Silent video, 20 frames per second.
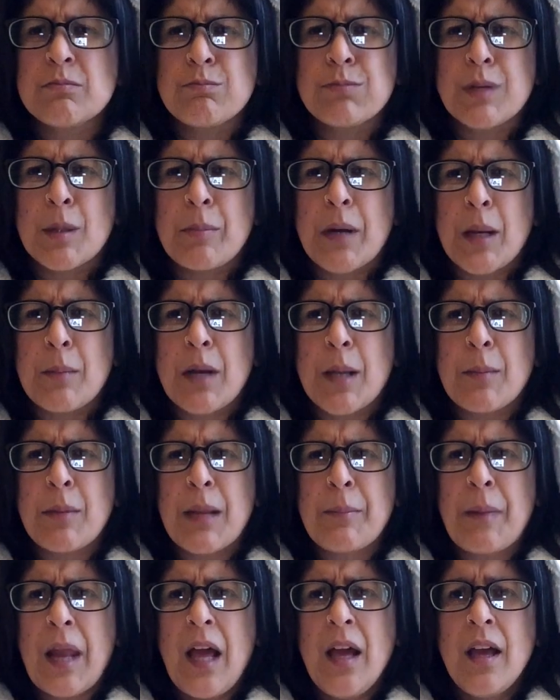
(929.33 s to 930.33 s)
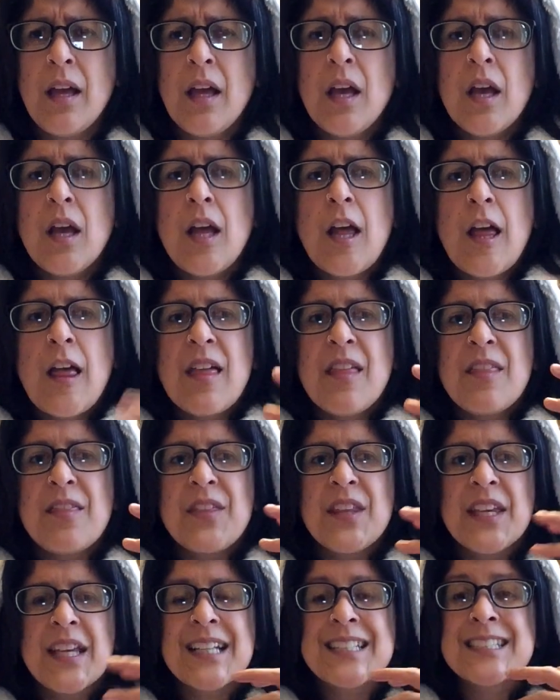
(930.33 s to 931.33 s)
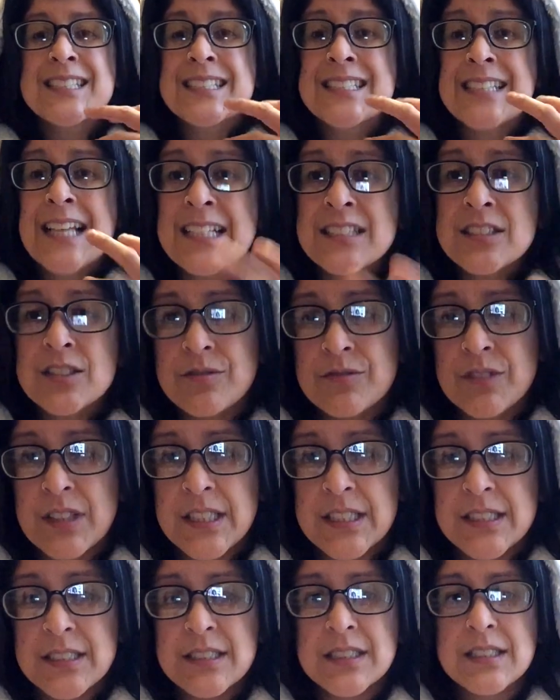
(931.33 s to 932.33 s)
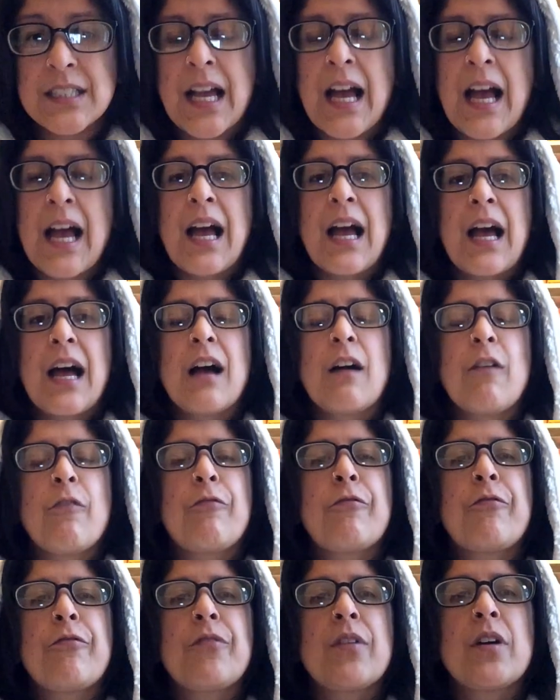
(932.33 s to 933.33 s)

blah, blah, blah, blah, blah. The accessories have